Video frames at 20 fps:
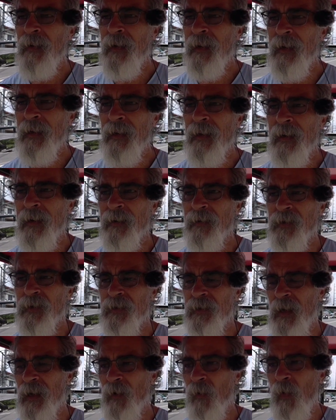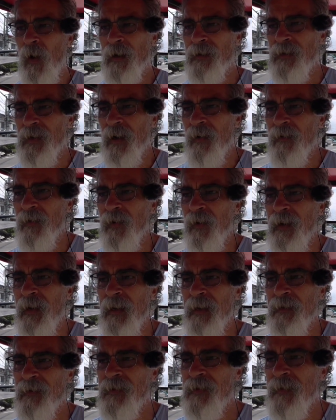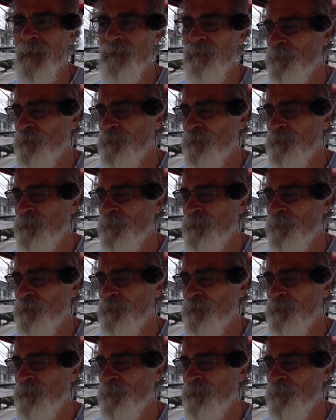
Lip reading: and just got to watch out your kids.